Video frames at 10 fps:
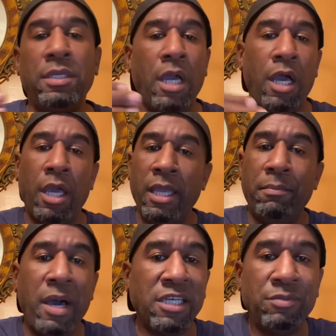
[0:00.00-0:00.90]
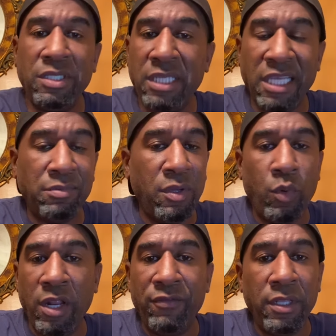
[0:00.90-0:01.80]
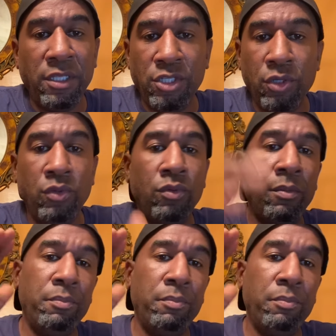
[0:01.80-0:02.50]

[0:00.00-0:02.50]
inbox me, text me, whatever you need to do.